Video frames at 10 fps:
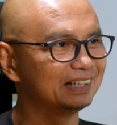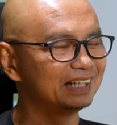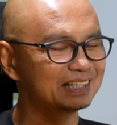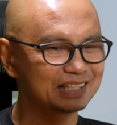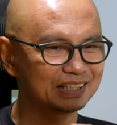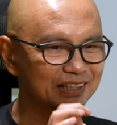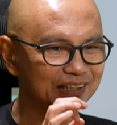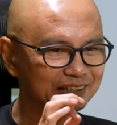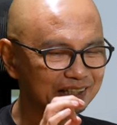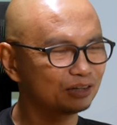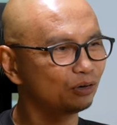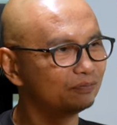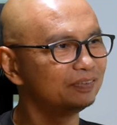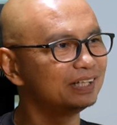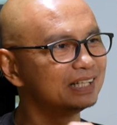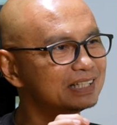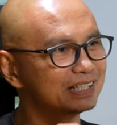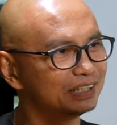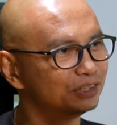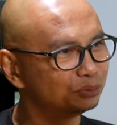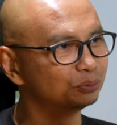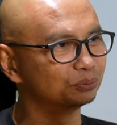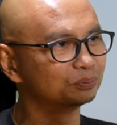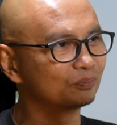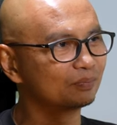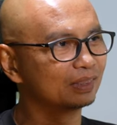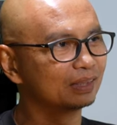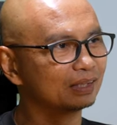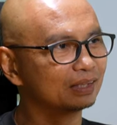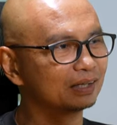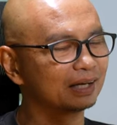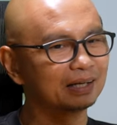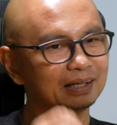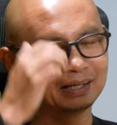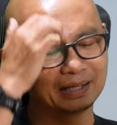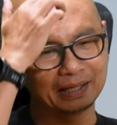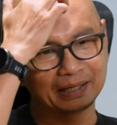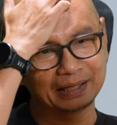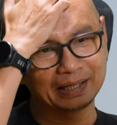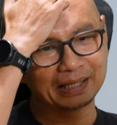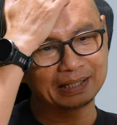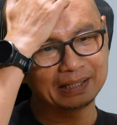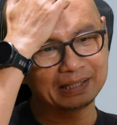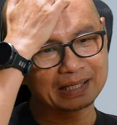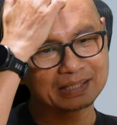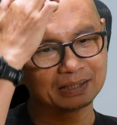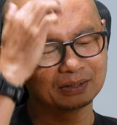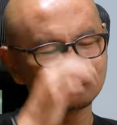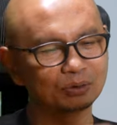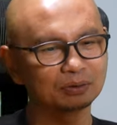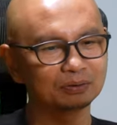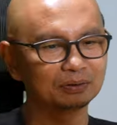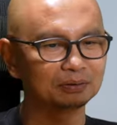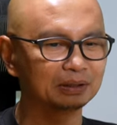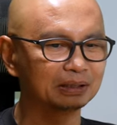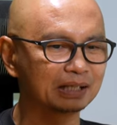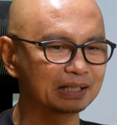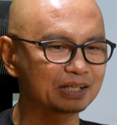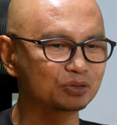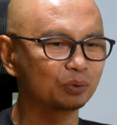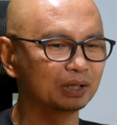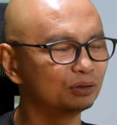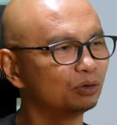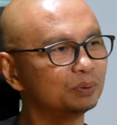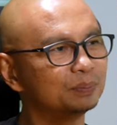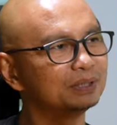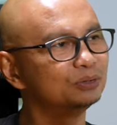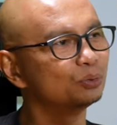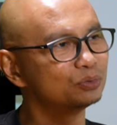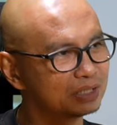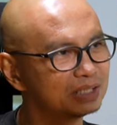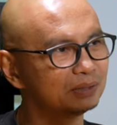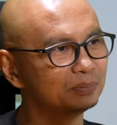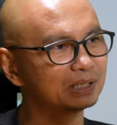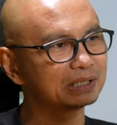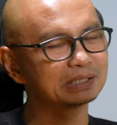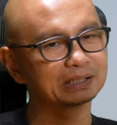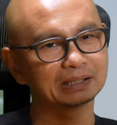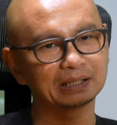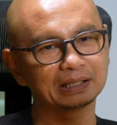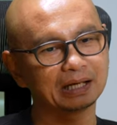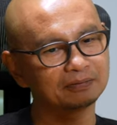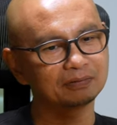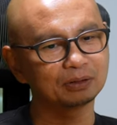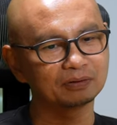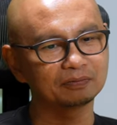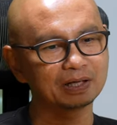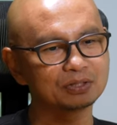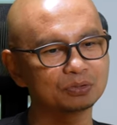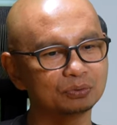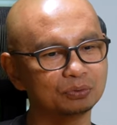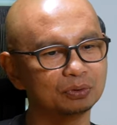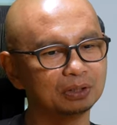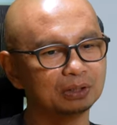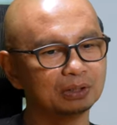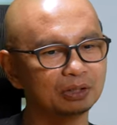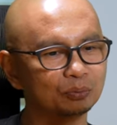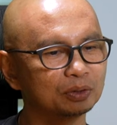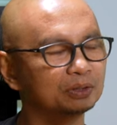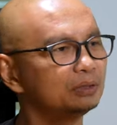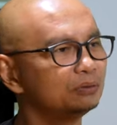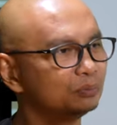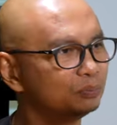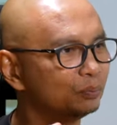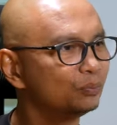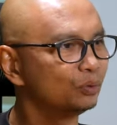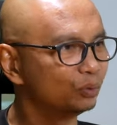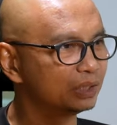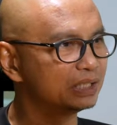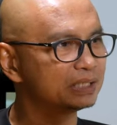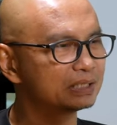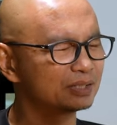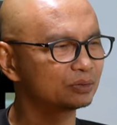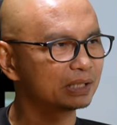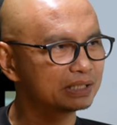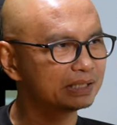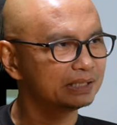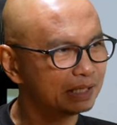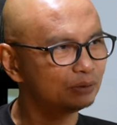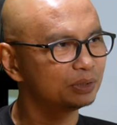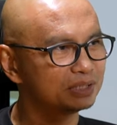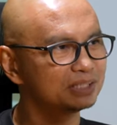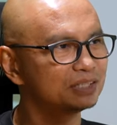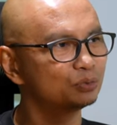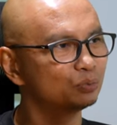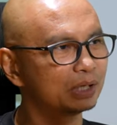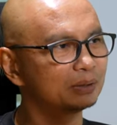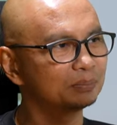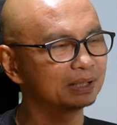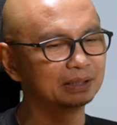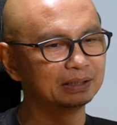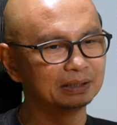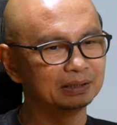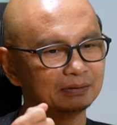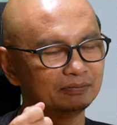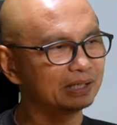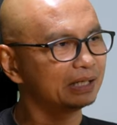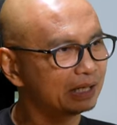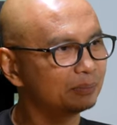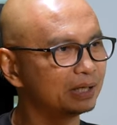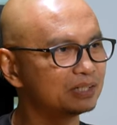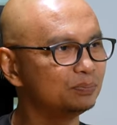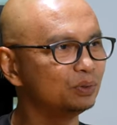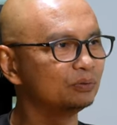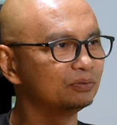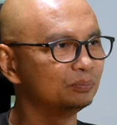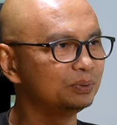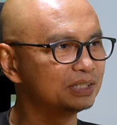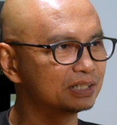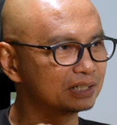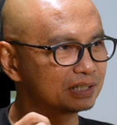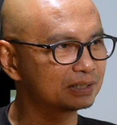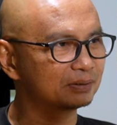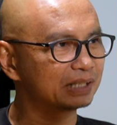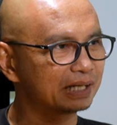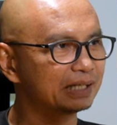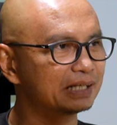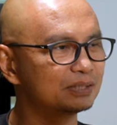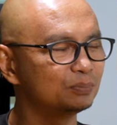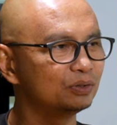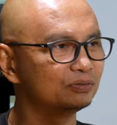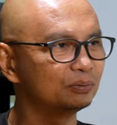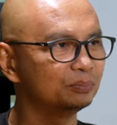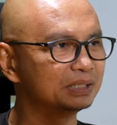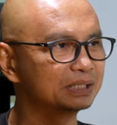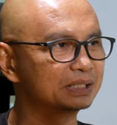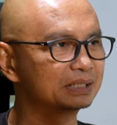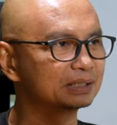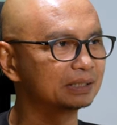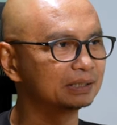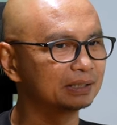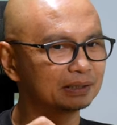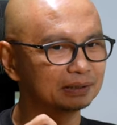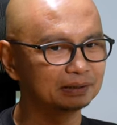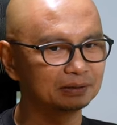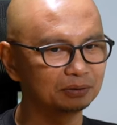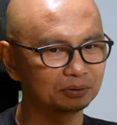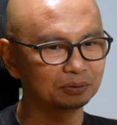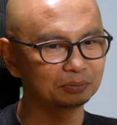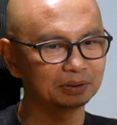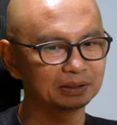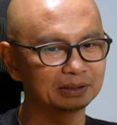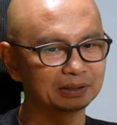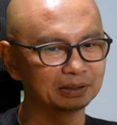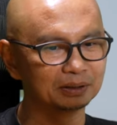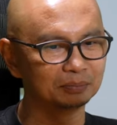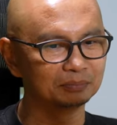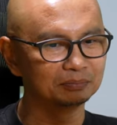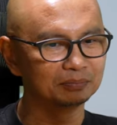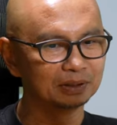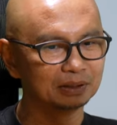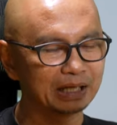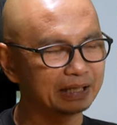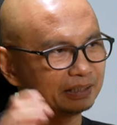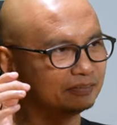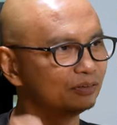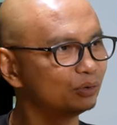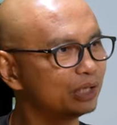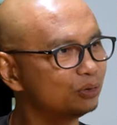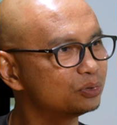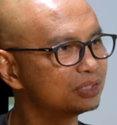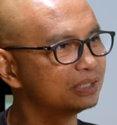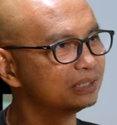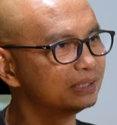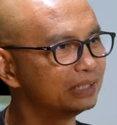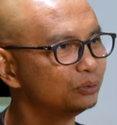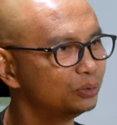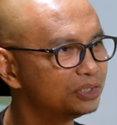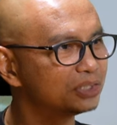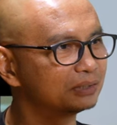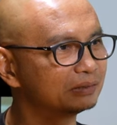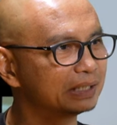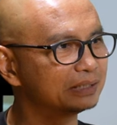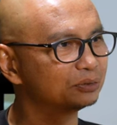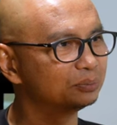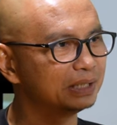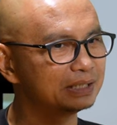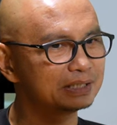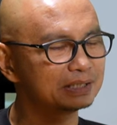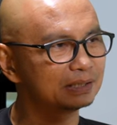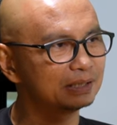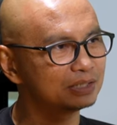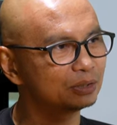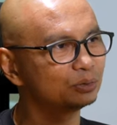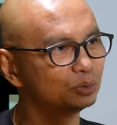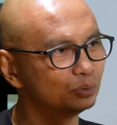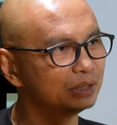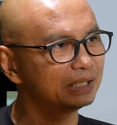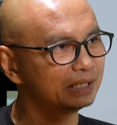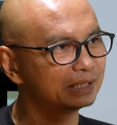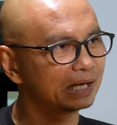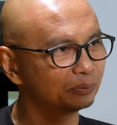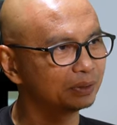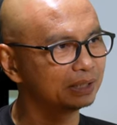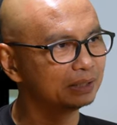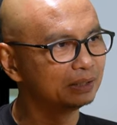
It's the, their confidence in you, and and and I think that's a lot. That, that's what a lot of people don't see because uh, I, I have a lot of friends who keep wanting to promote locations and so on. I said, yeah, locations is one, but Vietnam has beautiful beaches, Thailand has beautiful beaches, and then you know uh, there are active volcanoes in Indonesia, right? So Malaysia is not unique in that way.